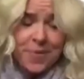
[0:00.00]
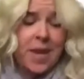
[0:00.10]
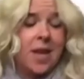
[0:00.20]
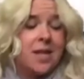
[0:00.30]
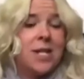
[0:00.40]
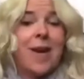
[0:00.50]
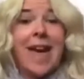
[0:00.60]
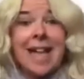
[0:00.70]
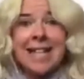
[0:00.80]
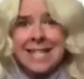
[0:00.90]
So
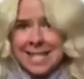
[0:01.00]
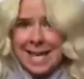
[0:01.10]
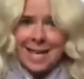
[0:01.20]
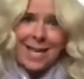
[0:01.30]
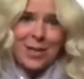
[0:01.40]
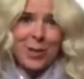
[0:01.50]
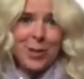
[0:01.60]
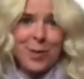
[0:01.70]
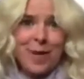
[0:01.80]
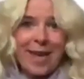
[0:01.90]
anything you
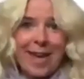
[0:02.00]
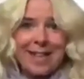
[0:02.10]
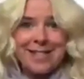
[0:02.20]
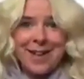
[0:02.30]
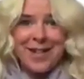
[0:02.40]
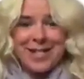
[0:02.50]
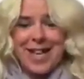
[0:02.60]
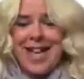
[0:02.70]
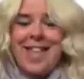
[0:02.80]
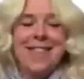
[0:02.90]
can make
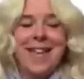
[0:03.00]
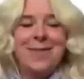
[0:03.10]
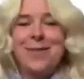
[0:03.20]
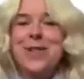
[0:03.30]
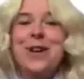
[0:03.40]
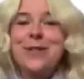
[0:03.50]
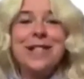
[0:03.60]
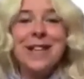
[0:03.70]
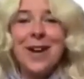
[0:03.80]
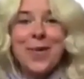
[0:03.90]
exciting, they will totally
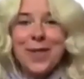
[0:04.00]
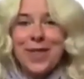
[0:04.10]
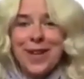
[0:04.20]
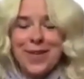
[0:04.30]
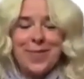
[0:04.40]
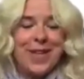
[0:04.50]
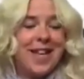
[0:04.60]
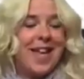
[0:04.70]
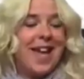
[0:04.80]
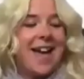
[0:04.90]
go with you.
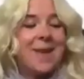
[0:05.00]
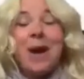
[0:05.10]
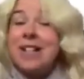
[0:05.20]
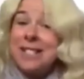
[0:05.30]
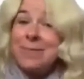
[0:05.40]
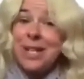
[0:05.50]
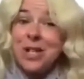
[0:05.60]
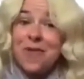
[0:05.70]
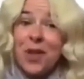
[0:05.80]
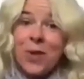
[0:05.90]
I did mention
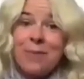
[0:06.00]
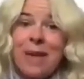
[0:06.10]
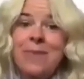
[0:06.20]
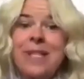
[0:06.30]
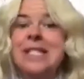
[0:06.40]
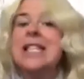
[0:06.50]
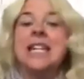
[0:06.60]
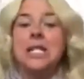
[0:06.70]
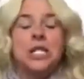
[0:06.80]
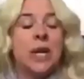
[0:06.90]
following baby's
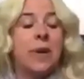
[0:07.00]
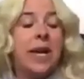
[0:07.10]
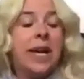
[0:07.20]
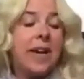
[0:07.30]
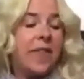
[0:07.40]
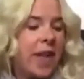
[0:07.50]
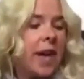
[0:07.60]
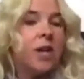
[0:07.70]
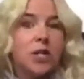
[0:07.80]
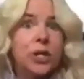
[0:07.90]
lead. So if they
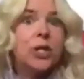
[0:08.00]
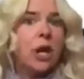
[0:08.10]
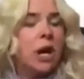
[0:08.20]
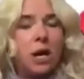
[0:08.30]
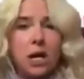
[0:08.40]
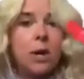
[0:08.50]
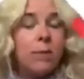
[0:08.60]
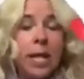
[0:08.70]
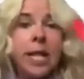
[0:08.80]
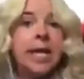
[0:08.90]
are just
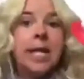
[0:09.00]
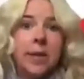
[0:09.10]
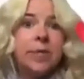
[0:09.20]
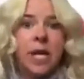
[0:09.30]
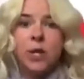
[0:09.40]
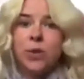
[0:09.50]
completely obsessed with the